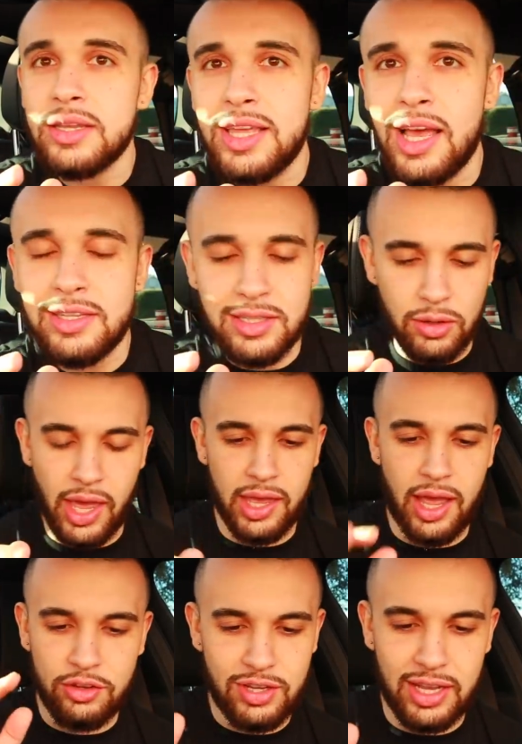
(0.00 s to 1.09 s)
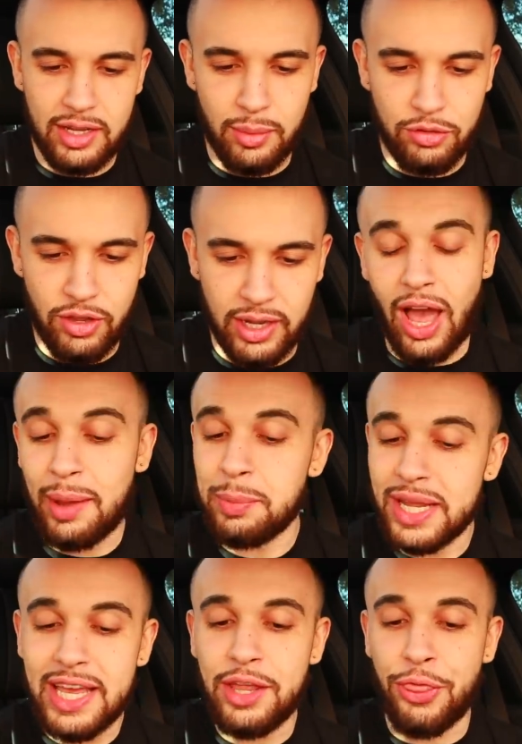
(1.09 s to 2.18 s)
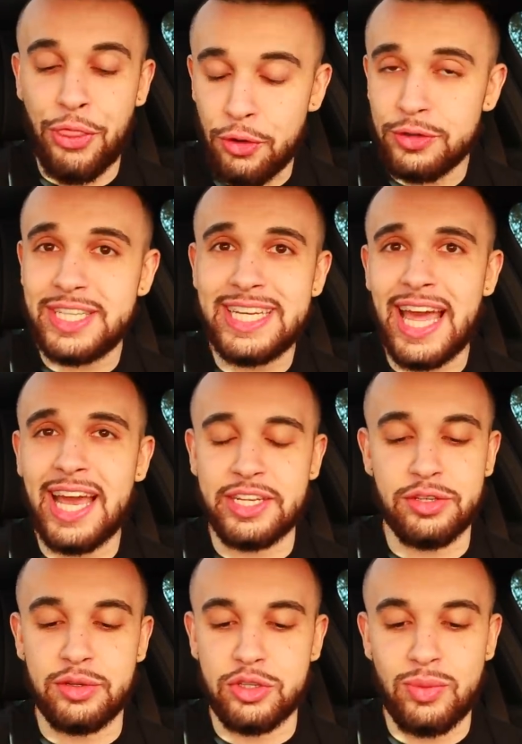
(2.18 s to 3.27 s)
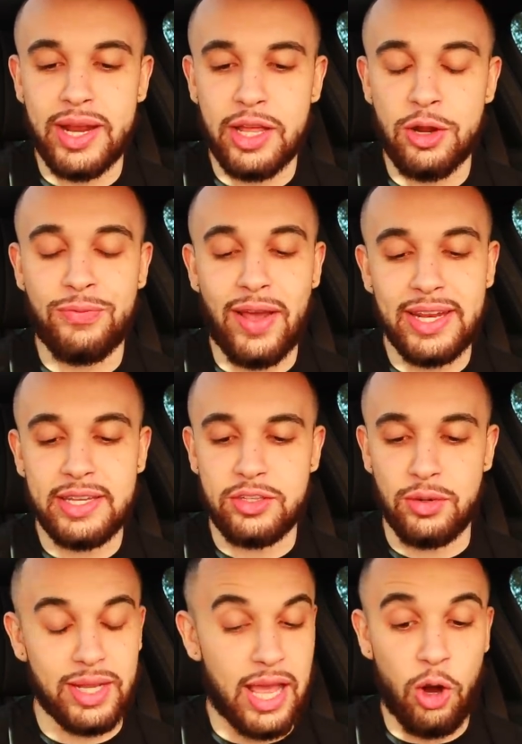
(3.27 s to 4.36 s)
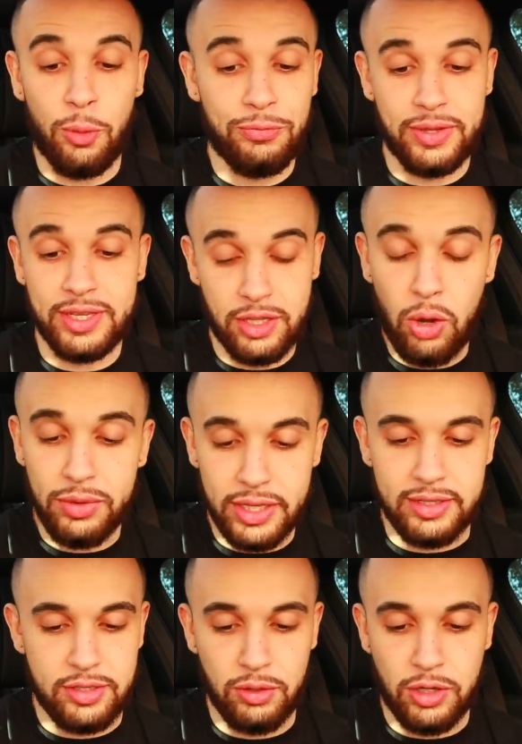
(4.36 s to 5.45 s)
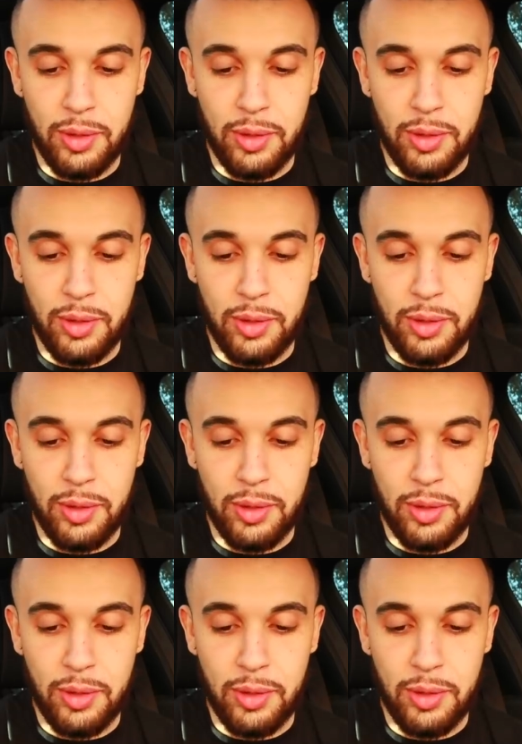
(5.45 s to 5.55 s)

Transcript: Yes? Okay, I just had to double check. I'm gonna hit thirteen excellence right here if I need to, and I hopefully don't need to.